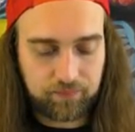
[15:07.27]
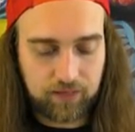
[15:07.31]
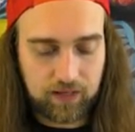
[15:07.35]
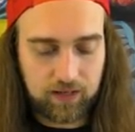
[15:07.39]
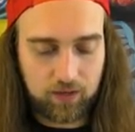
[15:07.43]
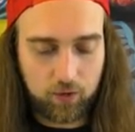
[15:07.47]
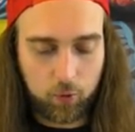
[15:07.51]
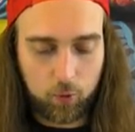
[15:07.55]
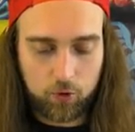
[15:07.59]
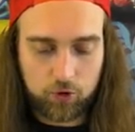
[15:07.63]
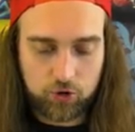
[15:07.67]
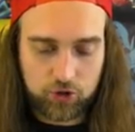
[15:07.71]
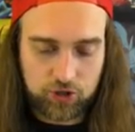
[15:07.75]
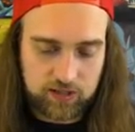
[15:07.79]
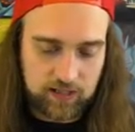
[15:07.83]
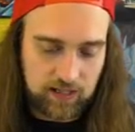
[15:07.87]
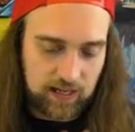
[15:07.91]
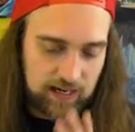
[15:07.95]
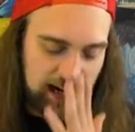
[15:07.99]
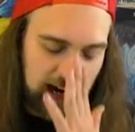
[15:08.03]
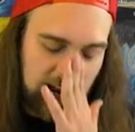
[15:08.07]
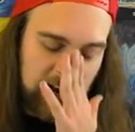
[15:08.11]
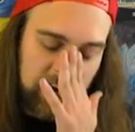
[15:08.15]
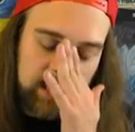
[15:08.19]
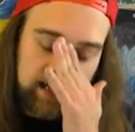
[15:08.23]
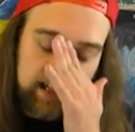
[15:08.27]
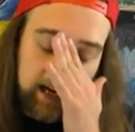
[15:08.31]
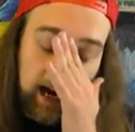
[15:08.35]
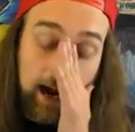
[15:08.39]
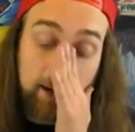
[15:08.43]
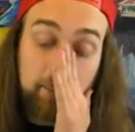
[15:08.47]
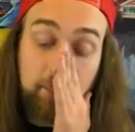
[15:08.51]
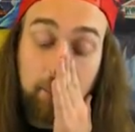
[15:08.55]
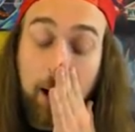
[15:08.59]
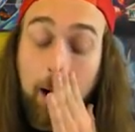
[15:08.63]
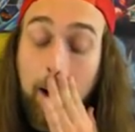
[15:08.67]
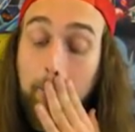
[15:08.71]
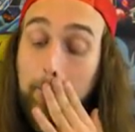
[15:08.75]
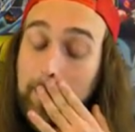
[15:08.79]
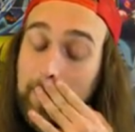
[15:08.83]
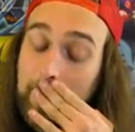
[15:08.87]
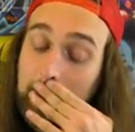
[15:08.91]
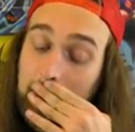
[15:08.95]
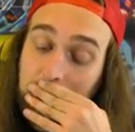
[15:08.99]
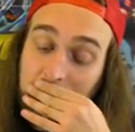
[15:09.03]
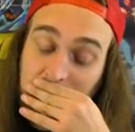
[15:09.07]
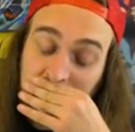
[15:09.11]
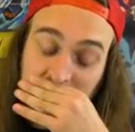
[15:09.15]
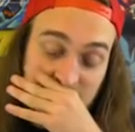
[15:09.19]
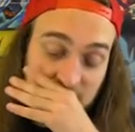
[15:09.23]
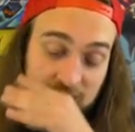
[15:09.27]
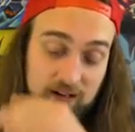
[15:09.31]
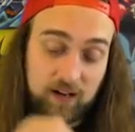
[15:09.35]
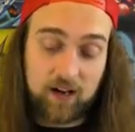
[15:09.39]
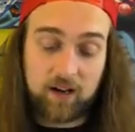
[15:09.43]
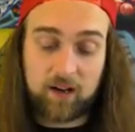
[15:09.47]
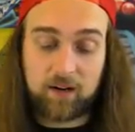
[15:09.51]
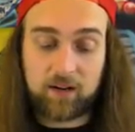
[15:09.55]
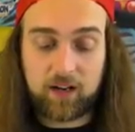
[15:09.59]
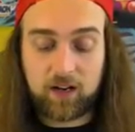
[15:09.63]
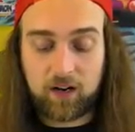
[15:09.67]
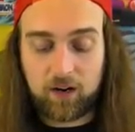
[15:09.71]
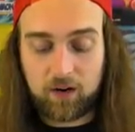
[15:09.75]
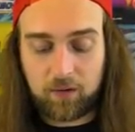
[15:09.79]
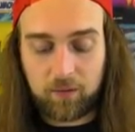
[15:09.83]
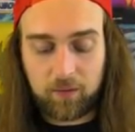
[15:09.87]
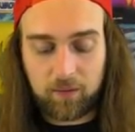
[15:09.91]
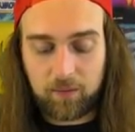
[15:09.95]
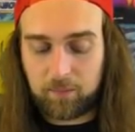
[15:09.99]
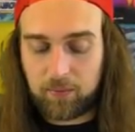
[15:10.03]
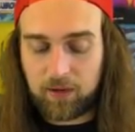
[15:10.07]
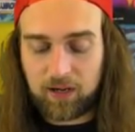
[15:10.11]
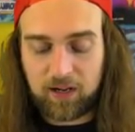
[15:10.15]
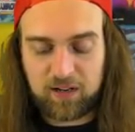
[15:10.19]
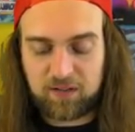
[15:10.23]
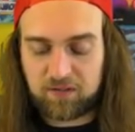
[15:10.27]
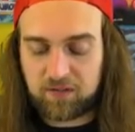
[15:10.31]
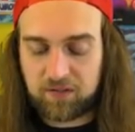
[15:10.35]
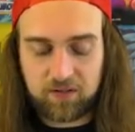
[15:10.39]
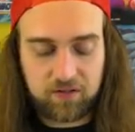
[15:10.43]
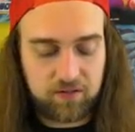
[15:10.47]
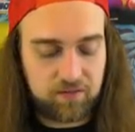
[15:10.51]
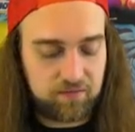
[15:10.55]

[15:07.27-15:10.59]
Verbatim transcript: and or just like kind of dive bomb in, uh, you know, but